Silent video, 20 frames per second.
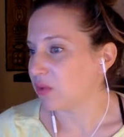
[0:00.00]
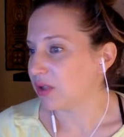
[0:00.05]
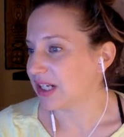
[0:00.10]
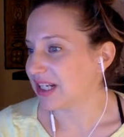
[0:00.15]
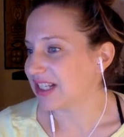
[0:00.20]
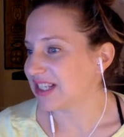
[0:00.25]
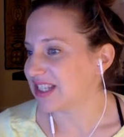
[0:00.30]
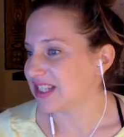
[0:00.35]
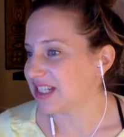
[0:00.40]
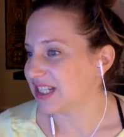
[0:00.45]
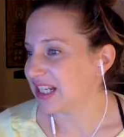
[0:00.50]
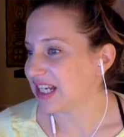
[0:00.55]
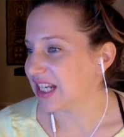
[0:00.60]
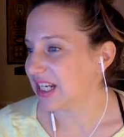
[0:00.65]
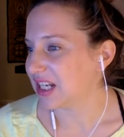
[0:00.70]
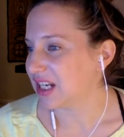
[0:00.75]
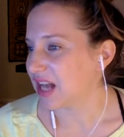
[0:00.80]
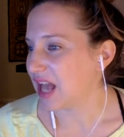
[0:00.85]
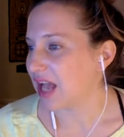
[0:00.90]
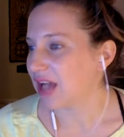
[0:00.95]
when I stick
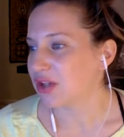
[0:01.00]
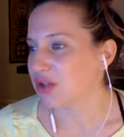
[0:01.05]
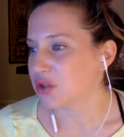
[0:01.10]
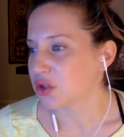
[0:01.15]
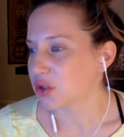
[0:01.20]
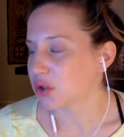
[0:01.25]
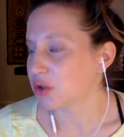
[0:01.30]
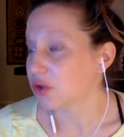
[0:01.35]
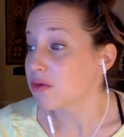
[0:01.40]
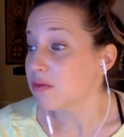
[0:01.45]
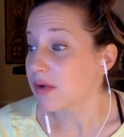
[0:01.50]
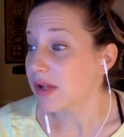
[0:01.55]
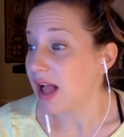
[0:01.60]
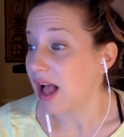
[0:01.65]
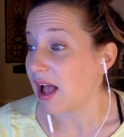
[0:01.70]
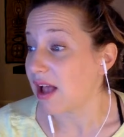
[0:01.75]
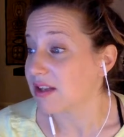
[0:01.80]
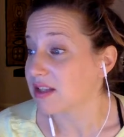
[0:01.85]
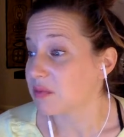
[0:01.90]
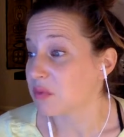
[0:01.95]
in an extra group
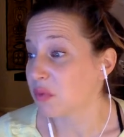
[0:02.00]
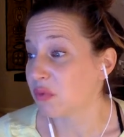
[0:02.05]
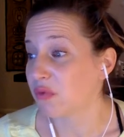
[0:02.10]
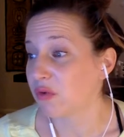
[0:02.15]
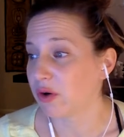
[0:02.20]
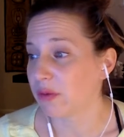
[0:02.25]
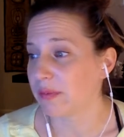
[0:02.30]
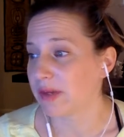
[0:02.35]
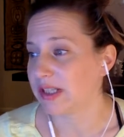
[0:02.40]
class before